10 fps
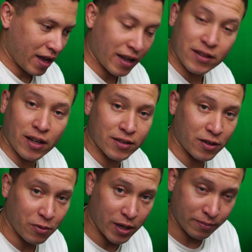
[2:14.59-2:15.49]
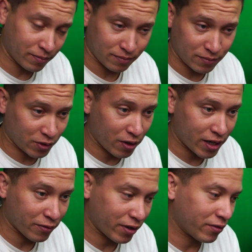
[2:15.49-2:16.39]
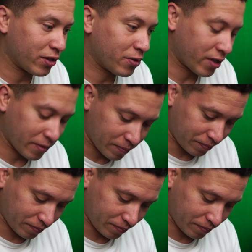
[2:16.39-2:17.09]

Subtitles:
and tucked it away. So I never even used it.